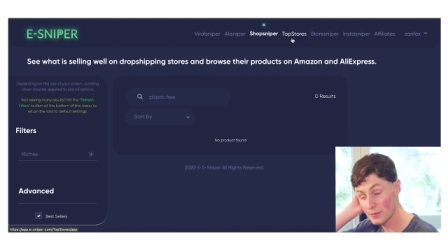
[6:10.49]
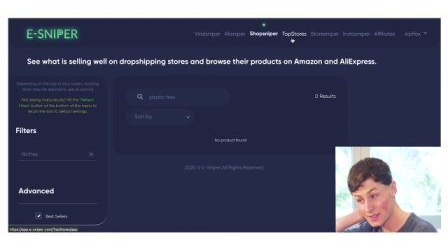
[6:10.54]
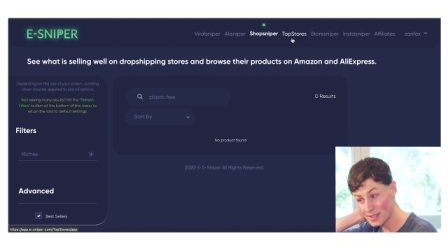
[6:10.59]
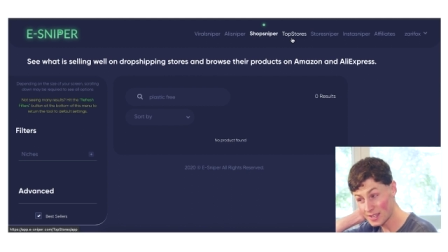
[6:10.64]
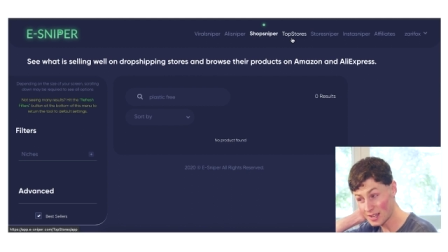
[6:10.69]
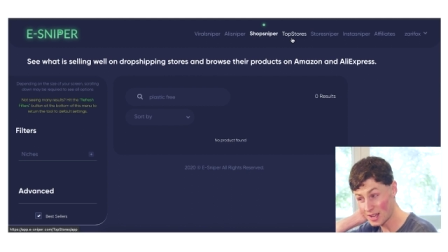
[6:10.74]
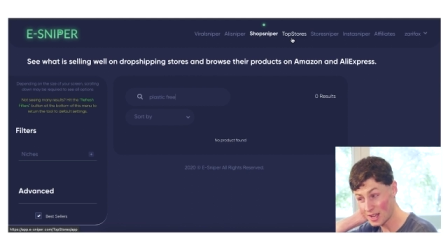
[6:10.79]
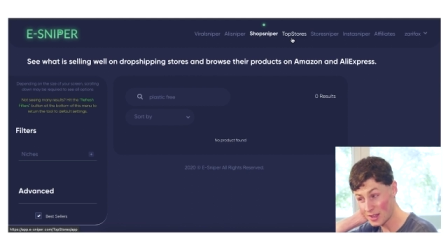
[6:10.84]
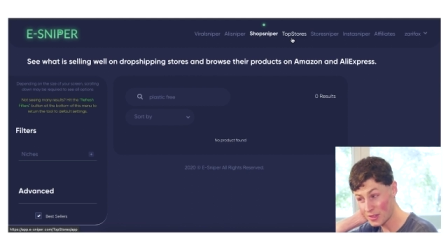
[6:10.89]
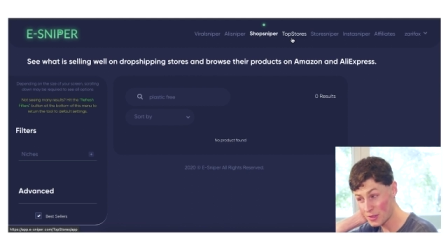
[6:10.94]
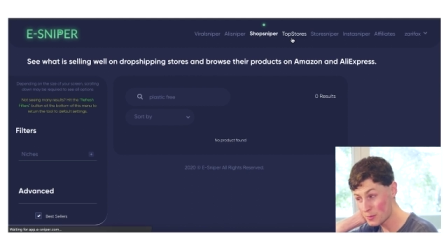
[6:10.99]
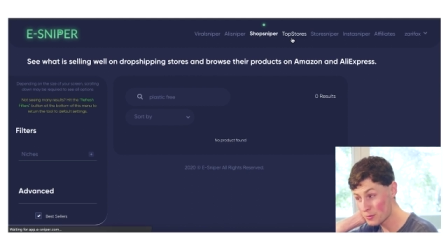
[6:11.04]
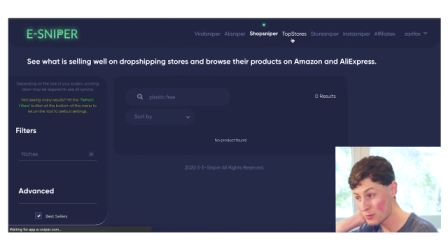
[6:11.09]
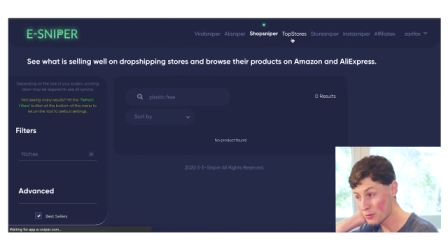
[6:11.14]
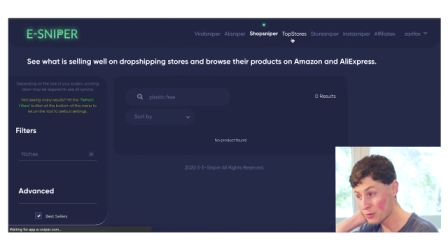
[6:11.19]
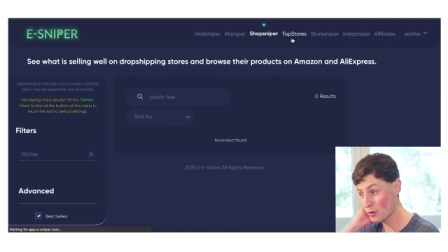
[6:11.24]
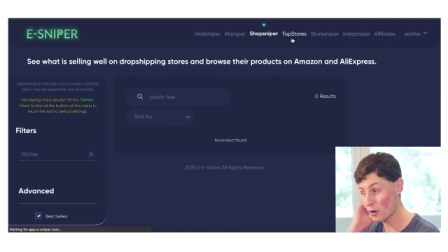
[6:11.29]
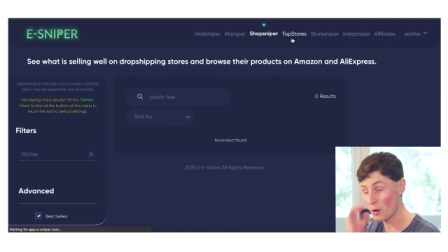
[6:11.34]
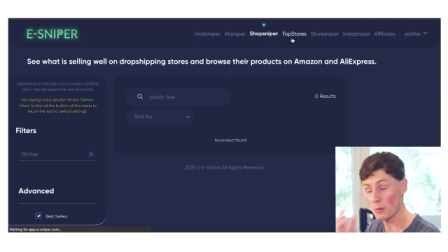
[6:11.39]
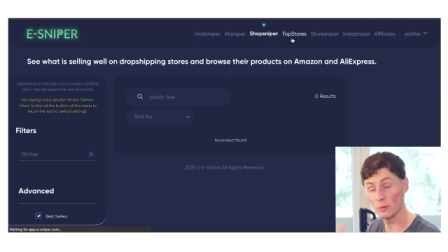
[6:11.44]
The other
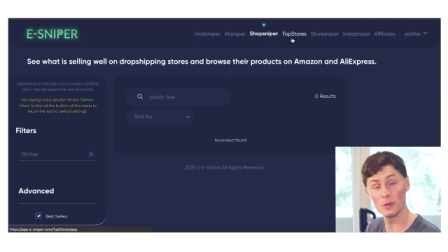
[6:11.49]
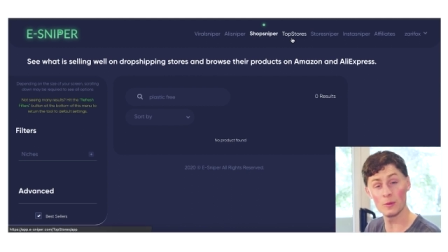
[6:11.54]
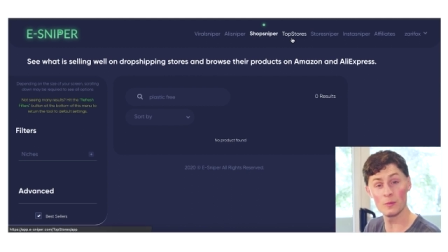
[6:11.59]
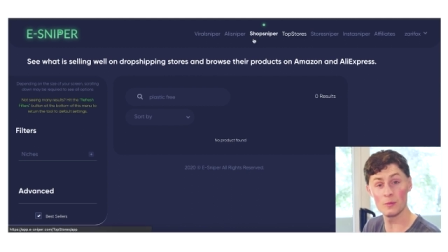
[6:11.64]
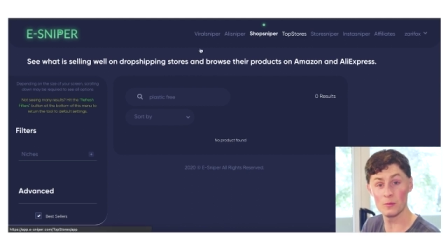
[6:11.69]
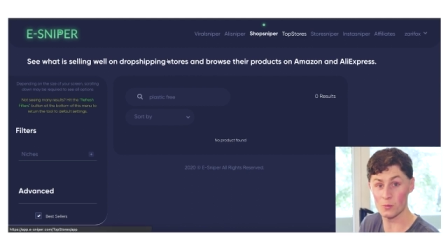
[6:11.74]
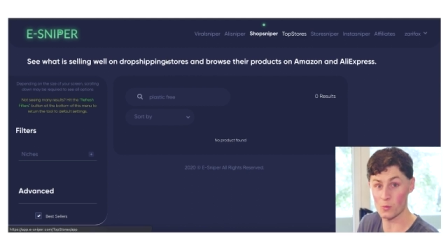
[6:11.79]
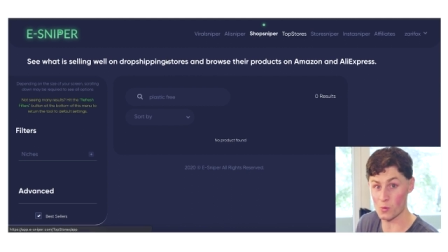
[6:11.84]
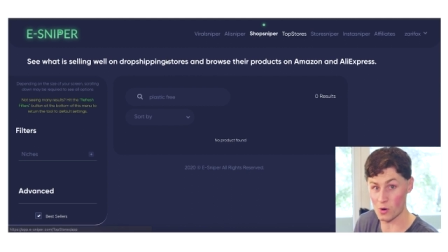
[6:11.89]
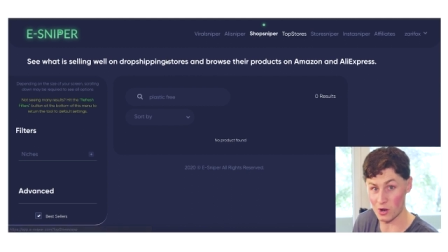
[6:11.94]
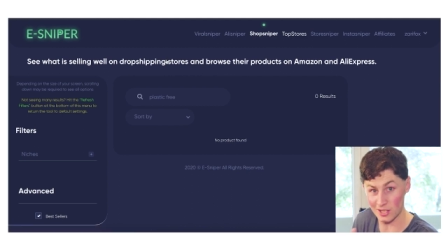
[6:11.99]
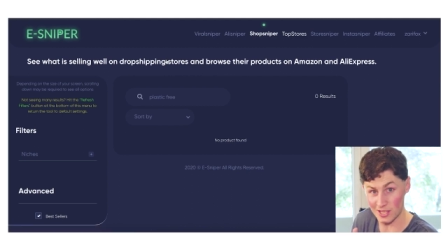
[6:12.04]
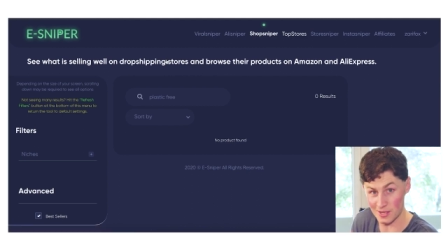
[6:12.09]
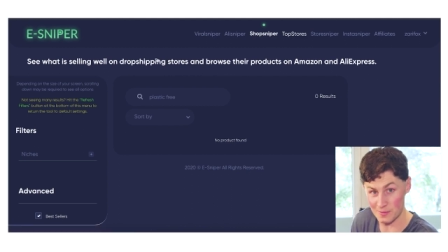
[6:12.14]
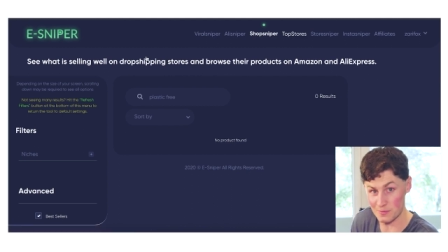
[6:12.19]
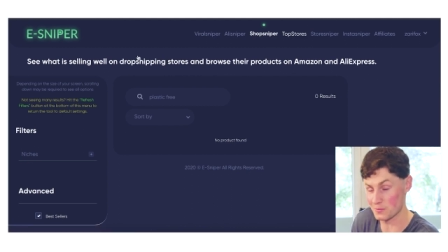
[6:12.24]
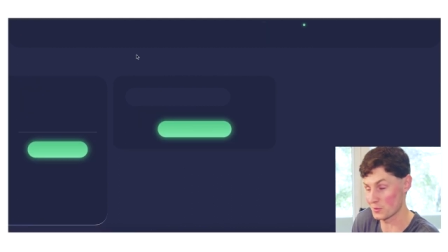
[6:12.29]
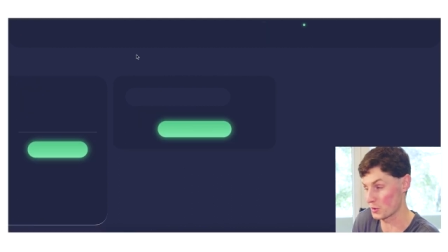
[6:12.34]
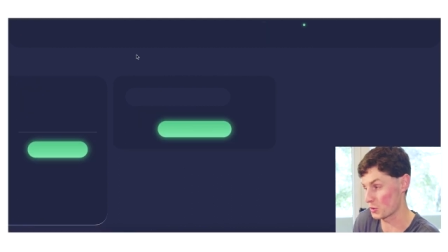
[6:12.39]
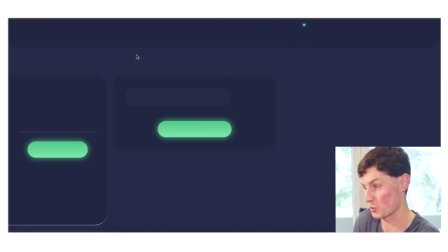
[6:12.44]
problem while
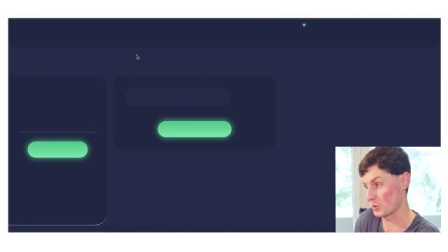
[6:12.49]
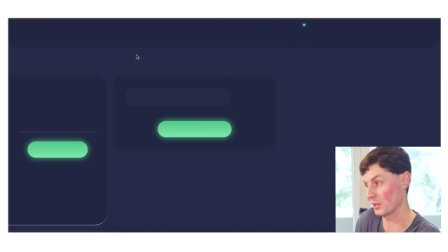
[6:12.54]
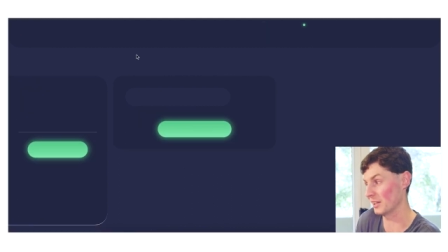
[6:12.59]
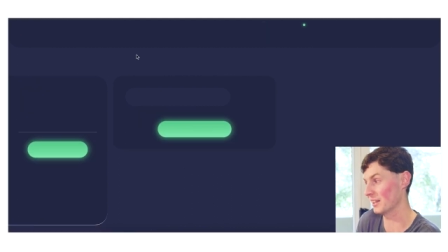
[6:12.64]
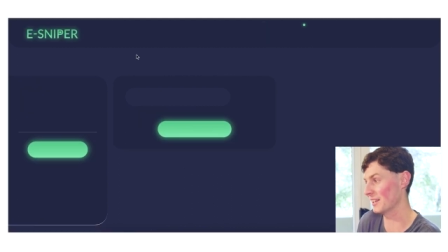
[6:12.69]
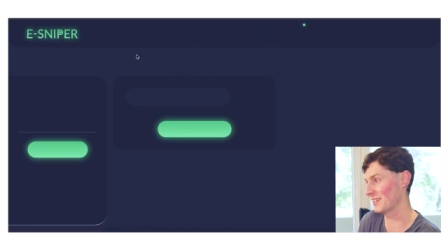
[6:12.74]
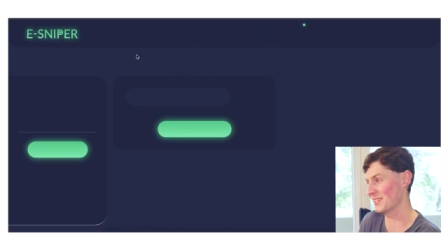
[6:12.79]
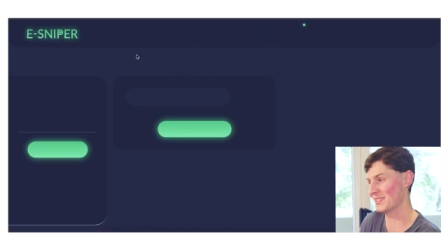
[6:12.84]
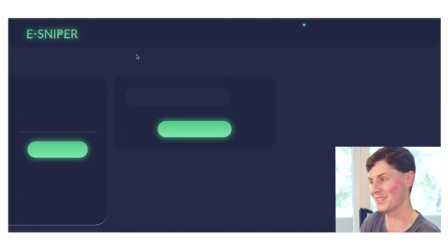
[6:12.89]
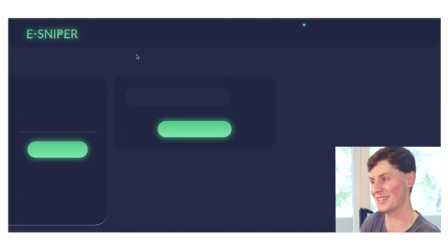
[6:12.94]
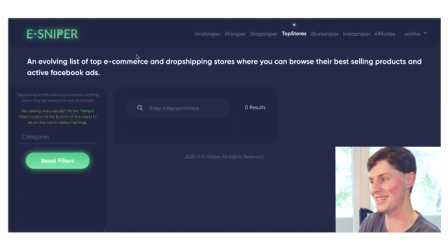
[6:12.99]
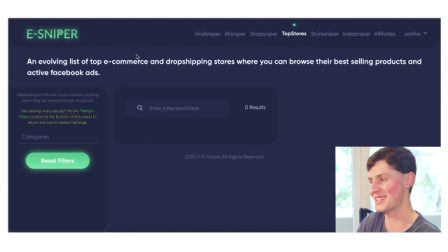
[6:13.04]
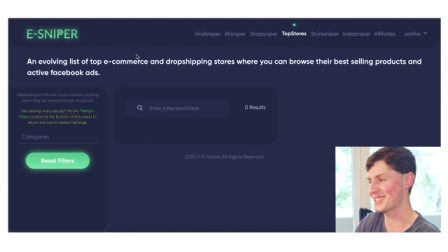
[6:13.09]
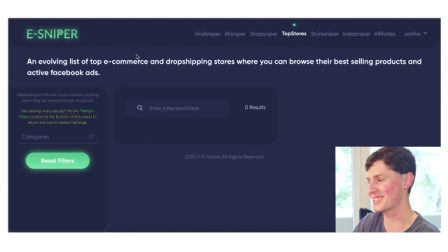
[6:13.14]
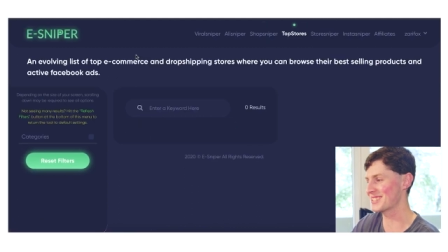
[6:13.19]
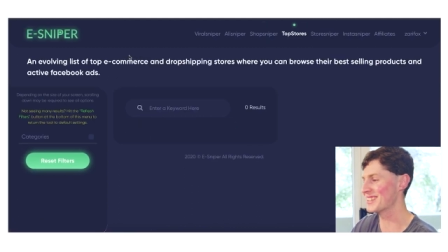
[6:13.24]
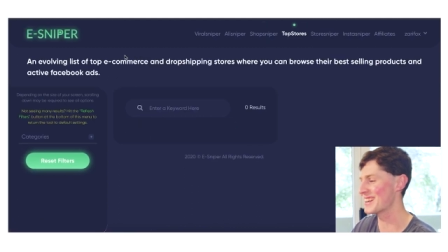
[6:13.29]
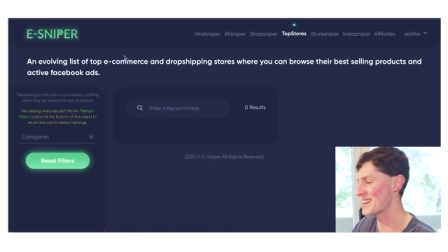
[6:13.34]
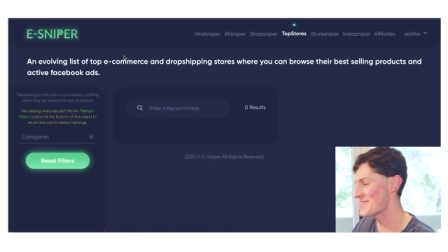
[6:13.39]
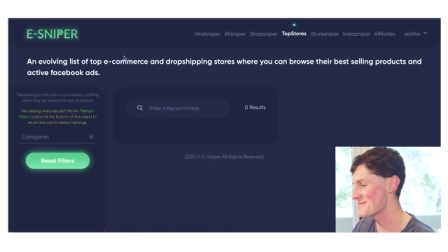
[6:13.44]
I'm grilling
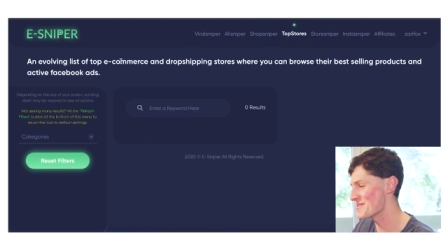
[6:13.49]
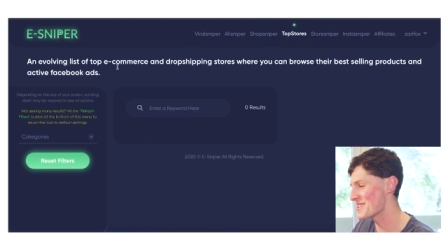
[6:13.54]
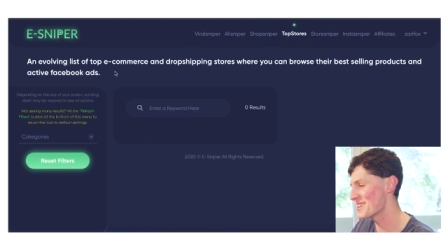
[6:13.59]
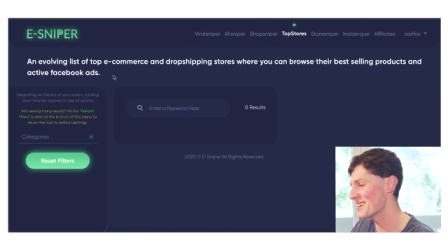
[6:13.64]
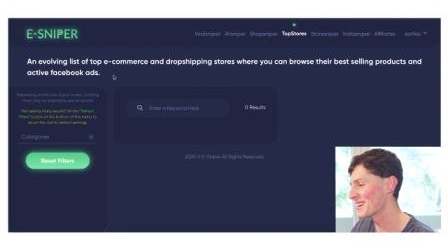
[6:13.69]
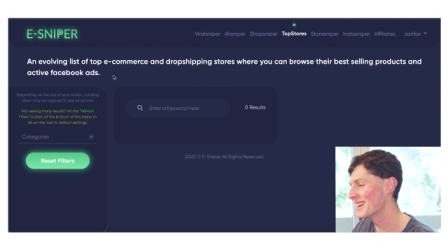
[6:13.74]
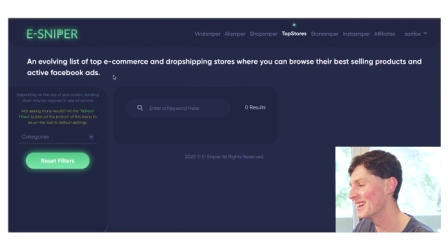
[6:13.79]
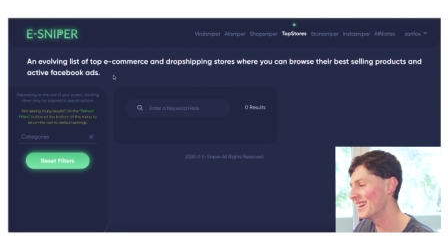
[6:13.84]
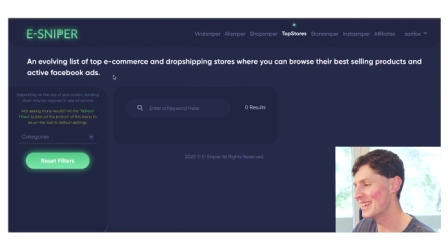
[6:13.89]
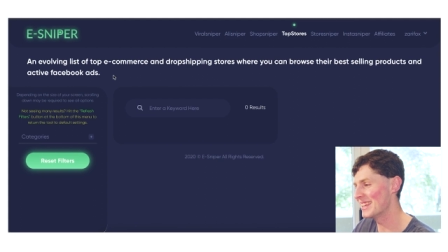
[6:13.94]
e-sniper